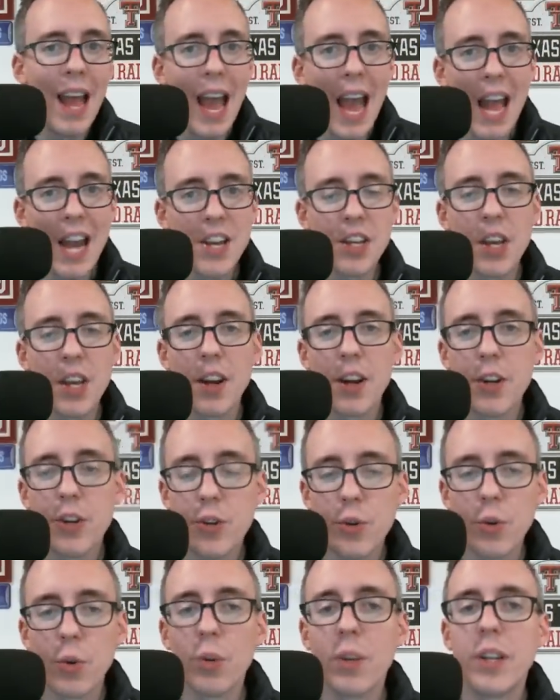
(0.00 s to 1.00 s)
and is going to
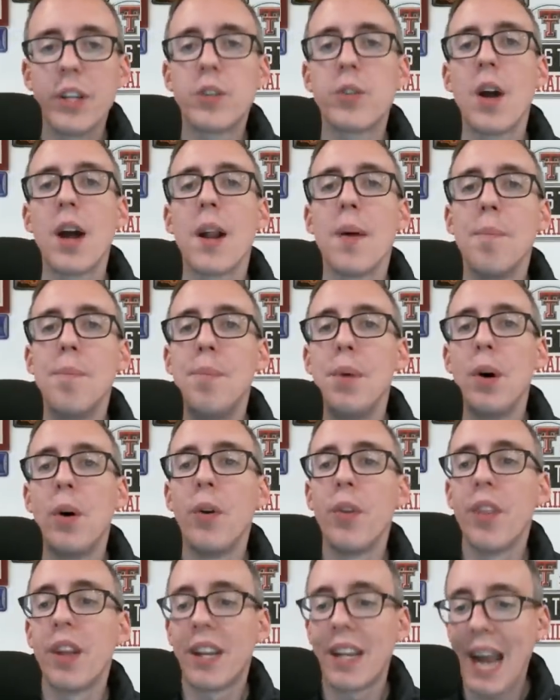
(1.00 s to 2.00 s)
truly try to
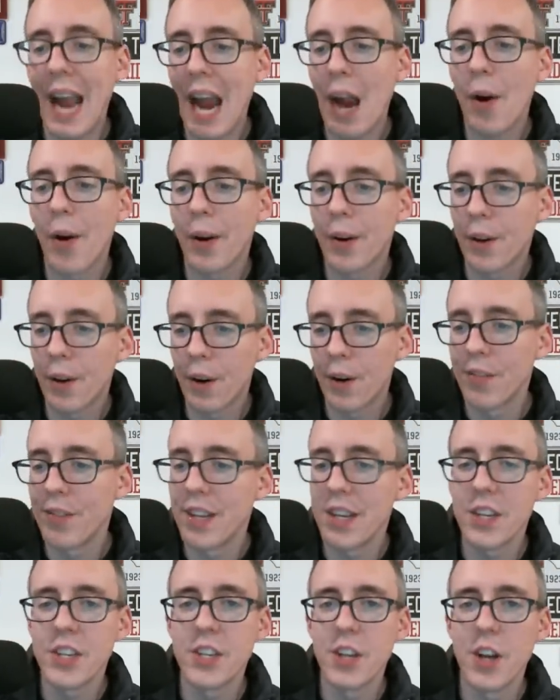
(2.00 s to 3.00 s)
build the character of these